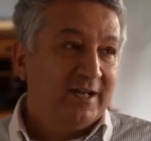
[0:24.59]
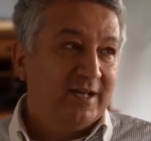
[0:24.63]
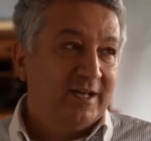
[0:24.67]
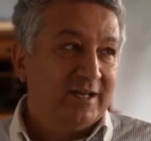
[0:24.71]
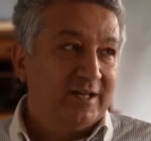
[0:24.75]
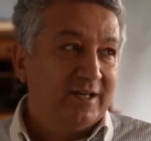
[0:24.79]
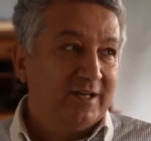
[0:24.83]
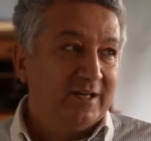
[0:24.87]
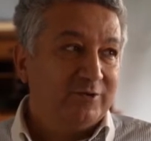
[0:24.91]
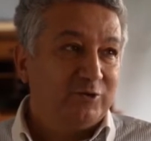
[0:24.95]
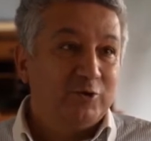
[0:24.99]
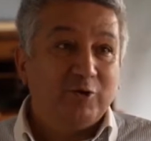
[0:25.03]

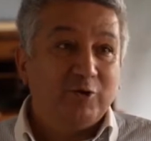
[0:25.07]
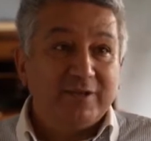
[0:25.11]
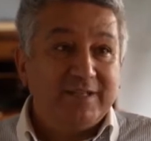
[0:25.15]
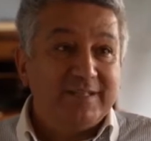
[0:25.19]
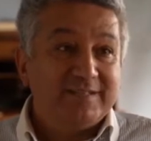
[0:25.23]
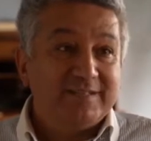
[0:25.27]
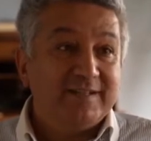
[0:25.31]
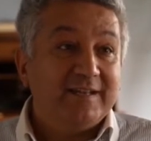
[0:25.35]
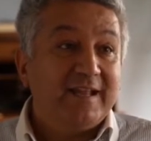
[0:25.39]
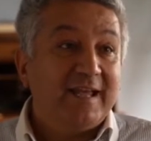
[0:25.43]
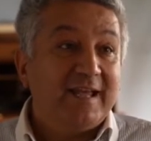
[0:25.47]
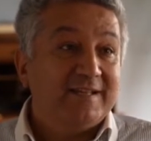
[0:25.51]
Uh,
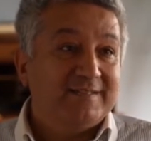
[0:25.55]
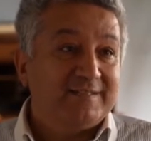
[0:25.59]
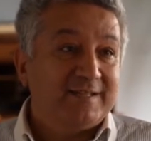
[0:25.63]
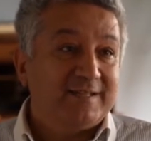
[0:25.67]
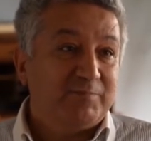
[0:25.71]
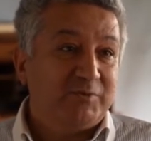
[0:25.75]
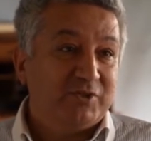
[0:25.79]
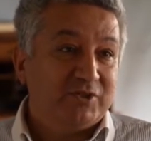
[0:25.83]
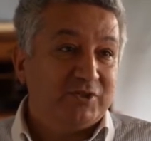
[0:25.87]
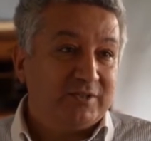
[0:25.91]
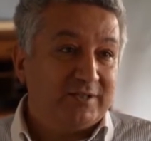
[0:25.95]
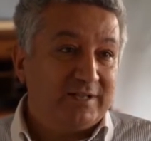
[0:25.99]
Turkey is an
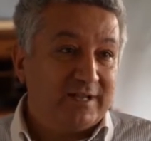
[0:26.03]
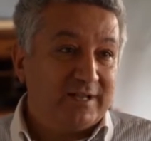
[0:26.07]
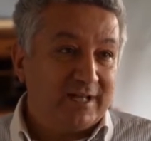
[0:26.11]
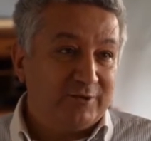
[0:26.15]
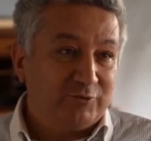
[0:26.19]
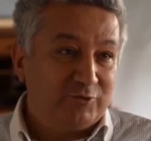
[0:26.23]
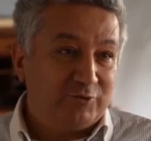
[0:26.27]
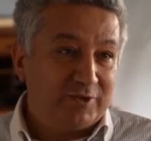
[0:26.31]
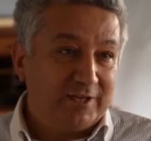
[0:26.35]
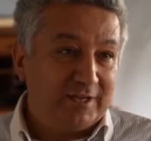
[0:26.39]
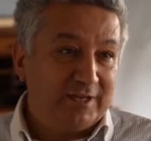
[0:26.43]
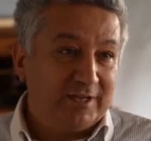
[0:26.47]
exceptional
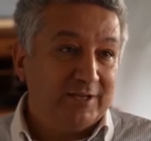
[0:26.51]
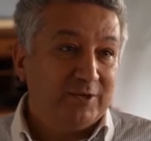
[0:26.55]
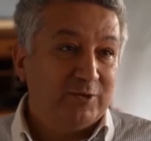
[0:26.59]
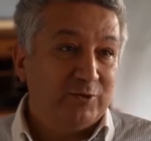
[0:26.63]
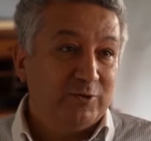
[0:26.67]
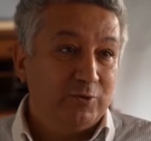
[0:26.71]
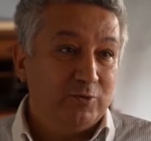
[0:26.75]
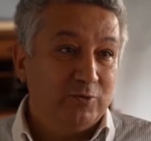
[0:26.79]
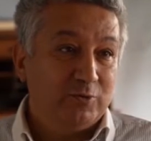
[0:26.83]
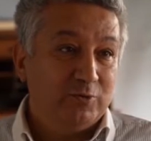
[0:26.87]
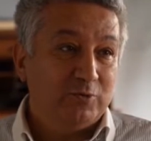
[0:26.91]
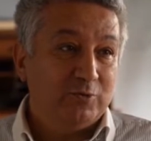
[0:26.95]
country
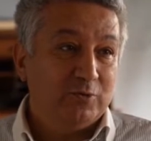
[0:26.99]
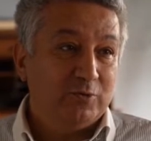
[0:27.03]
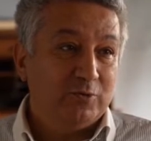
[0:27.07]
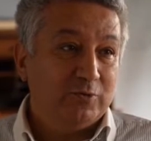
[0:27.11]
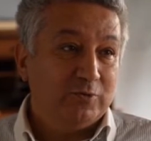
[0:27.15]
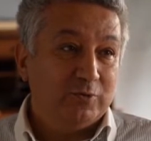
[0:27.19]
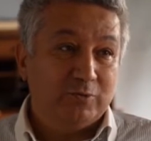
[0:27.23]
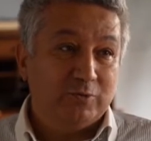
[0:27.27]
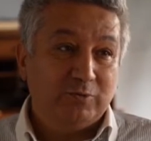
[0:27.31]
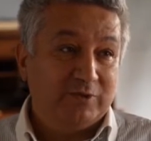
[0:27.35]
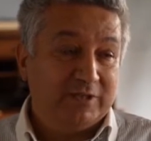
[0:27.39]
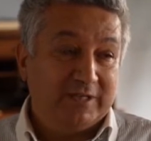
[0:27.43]
who
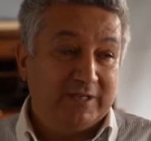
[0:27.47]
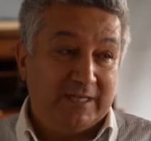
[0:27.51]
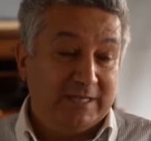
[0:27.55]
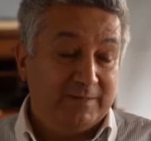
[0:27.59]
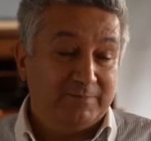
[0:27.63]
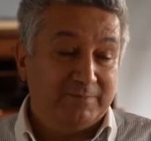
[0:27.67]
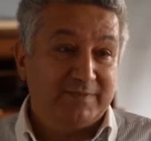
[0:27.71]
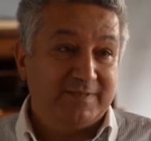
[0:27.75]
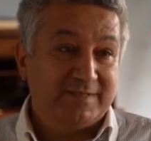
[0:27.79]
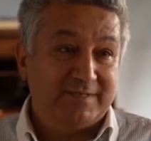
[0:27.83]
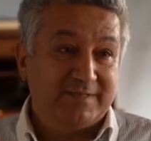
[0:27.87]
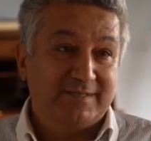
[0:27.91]

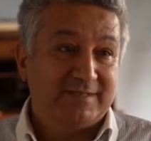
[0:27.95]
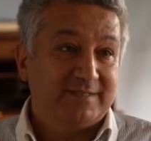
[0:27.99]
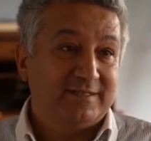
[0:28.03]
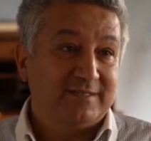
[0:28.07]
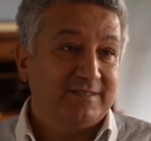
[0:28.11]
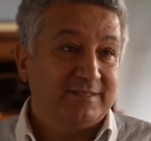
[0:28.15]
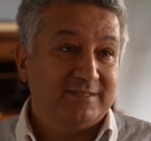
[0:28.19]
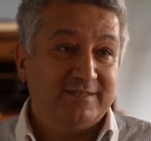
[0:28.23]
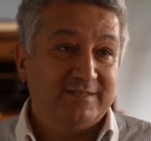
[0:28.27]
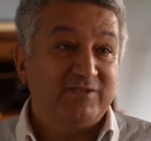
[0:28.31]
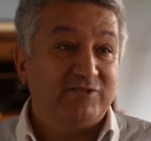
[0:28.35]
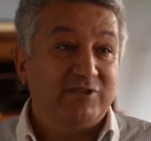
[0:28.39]

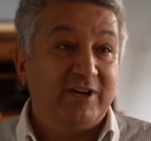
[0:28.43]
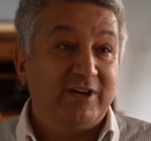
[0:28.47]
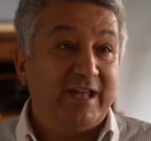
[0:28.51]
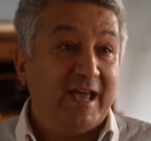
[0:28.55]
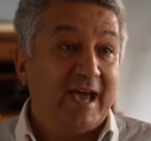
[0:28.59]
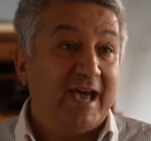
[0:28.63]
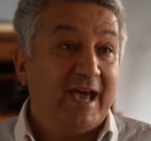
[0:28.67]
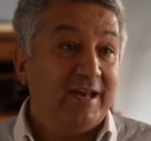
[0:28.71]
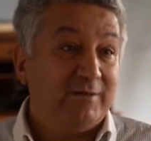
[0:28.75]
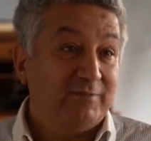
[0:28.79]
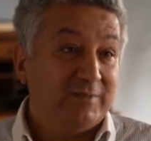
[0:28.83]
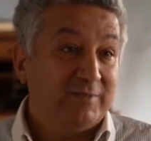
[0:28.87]
keeps stray
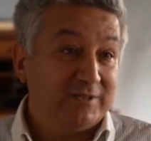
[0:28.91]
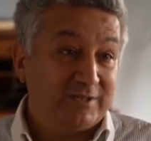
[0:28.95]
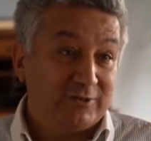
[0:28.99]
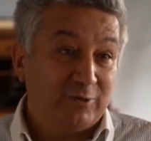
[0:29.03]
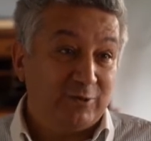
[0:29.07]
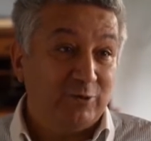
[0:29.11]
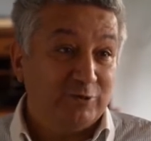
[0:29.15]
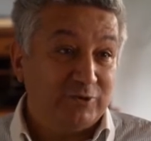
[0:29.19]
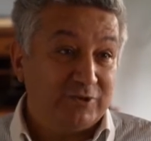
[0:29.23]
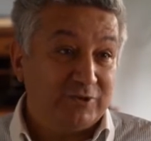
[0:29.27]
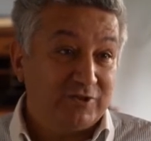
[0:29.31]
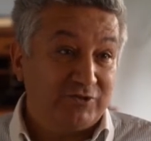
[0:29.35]
animals
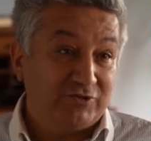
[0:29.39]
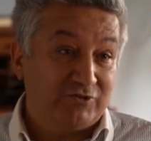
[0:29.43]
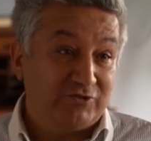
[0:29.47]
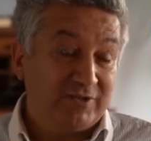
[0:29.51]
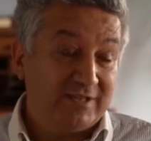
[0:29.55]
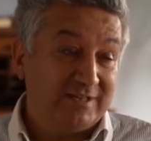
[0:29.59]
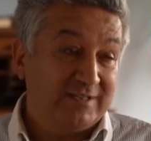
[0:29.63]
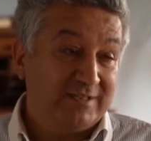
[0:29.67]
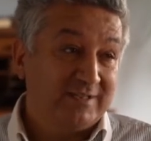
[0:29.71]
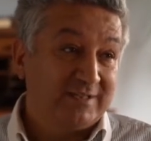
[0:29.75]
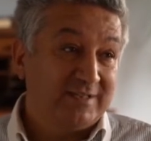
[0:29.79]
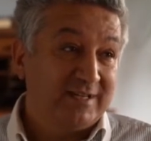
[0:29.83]
on the
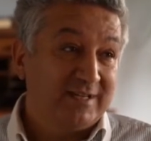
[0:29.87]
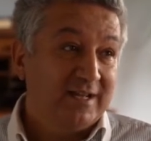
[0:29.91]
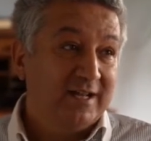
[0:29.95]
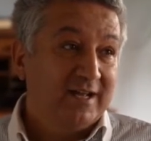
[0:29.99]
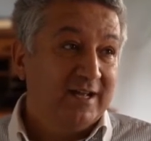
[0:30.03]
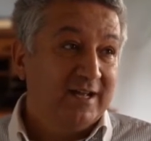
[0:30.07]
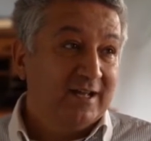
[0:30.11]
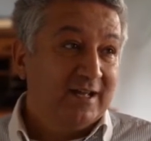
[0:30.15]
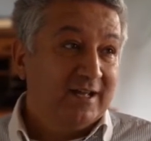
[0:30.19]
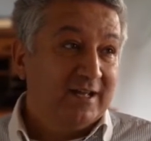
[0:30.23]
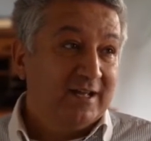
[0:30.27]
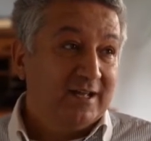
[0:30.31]
streets.
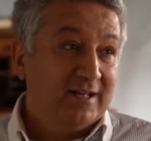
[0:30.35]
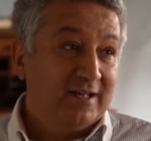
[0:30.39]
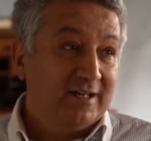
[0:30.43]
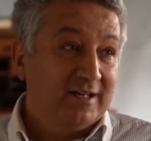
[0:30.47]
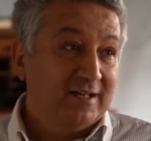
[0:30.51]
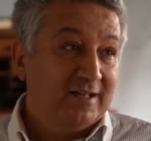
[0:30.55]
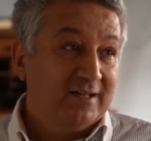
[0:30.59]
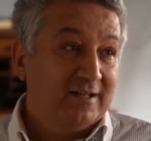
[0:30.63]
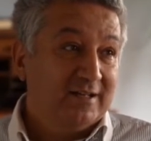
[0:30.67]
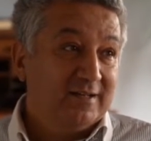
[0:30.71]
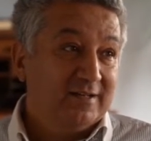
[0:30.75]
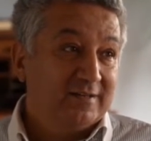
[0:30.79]

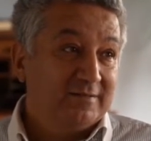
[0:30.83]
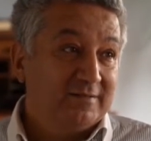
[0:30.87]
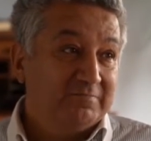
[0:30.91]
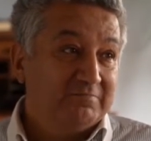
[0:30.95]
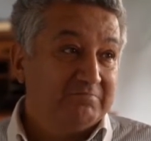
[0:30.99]
Uh,